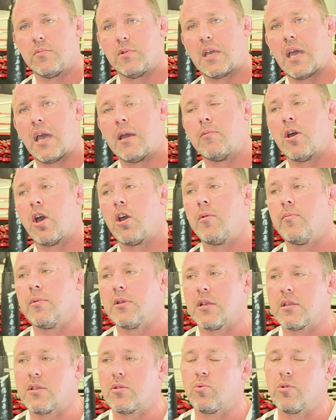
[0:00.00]
came home
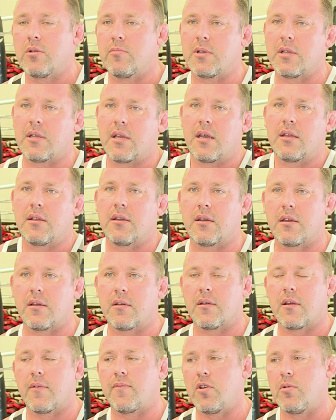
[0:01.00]
and the tournament had
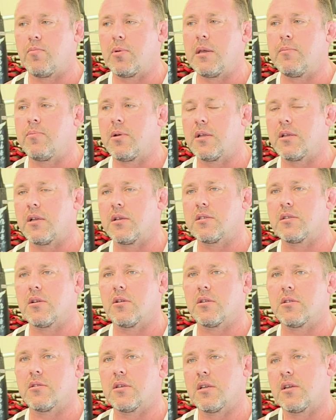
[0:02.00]
a few people in it. So
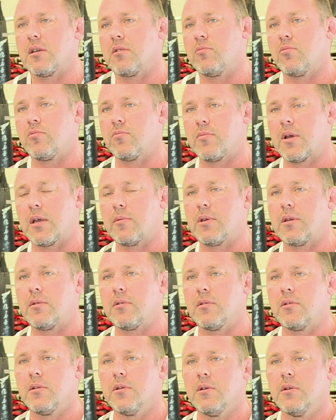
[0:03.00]
I was thinking, well,
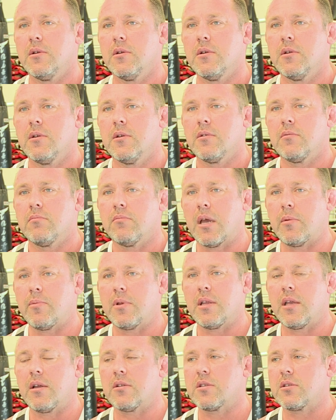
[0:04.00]
maybe
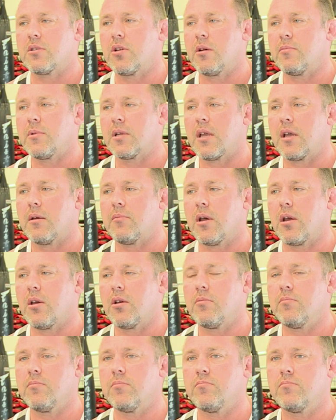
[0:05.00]
now's the time to come
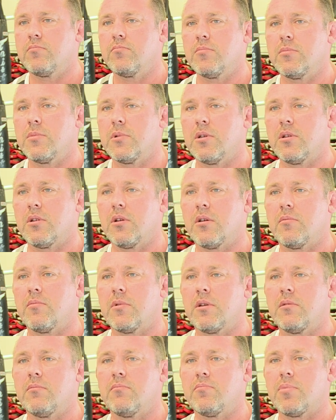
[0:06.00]
home. You know what I
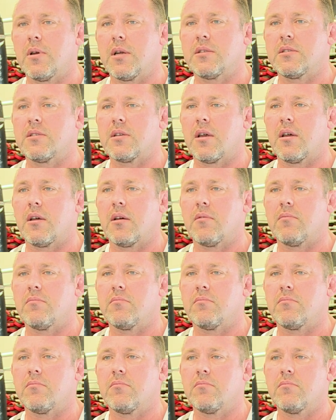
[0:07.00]
mean? But...
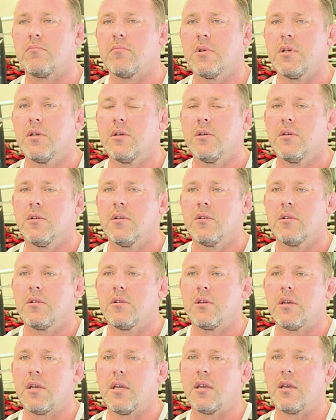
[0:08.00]

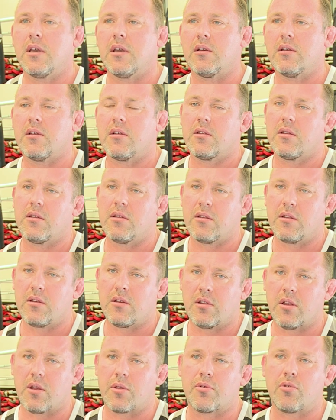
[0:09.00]
yeah,
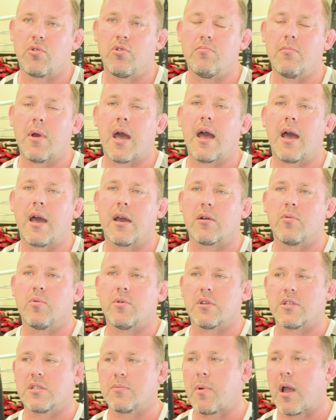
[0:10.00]
you know, through Mark
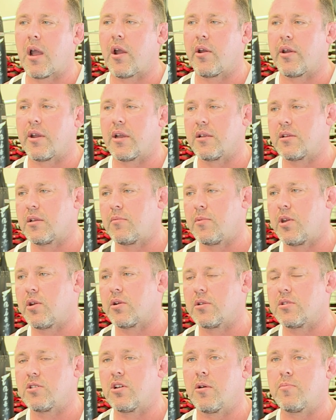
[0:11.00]
with the sparring at the
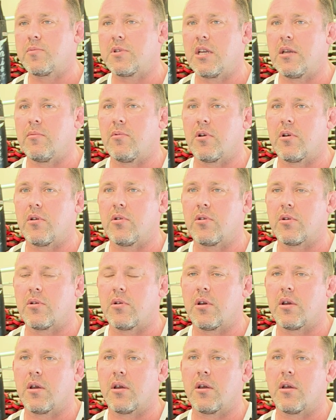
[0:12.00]
American Top Team,
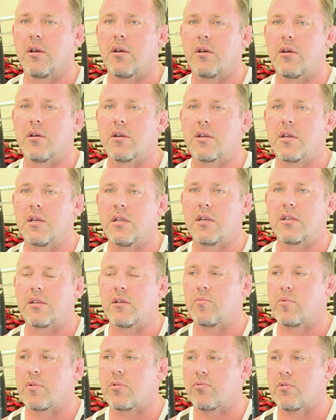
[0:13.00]
I
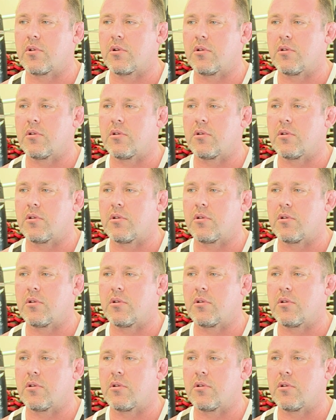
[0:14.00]
connected with